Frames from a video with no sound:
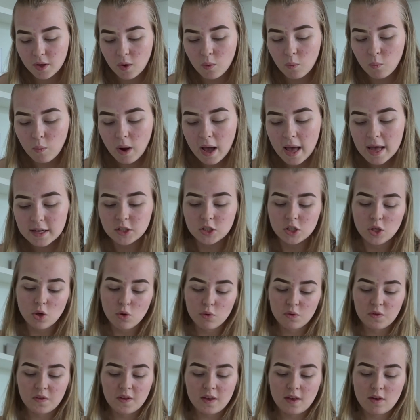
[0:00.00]
Where do
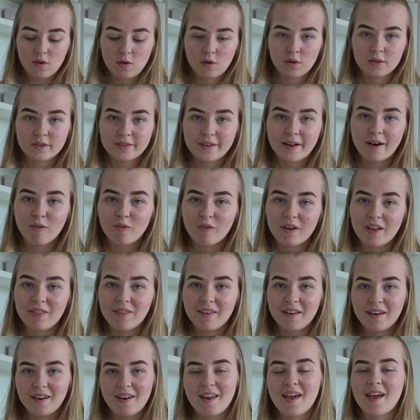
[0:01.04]
you see yourself
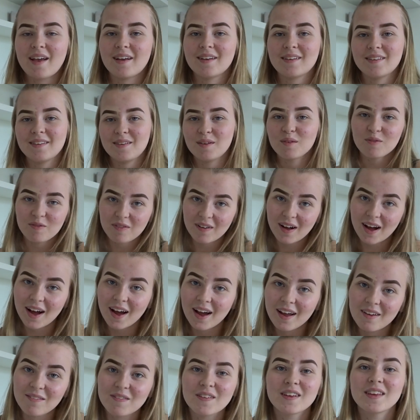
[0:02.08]
in the next
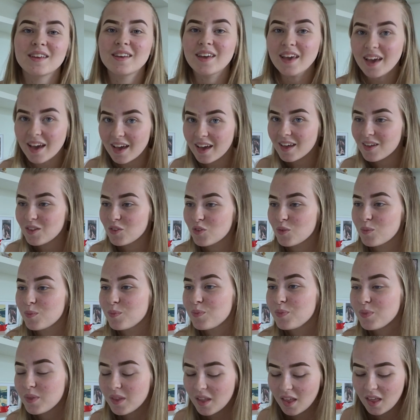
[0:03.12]
5 years?
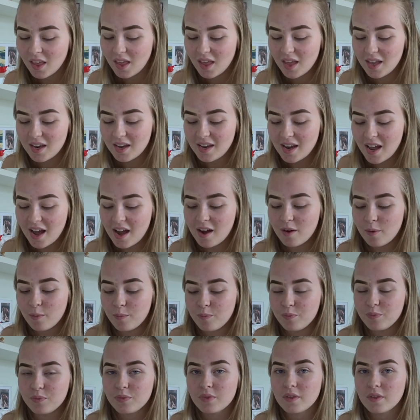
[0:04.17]
Now,